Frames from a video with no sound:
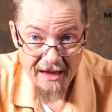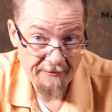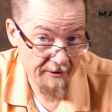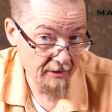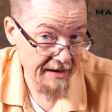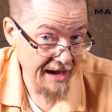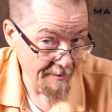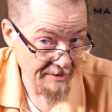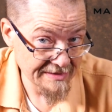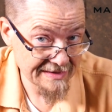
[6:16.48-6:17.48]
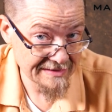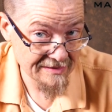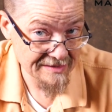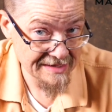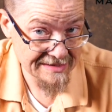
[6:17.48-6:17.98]
If your camera
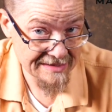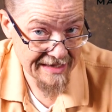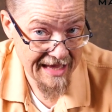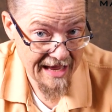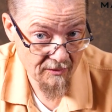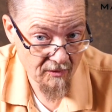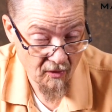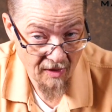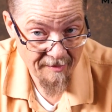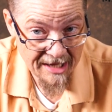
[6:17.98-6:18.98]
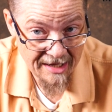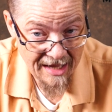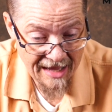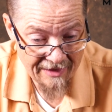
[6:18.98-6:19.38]
sensor doesn't get crummy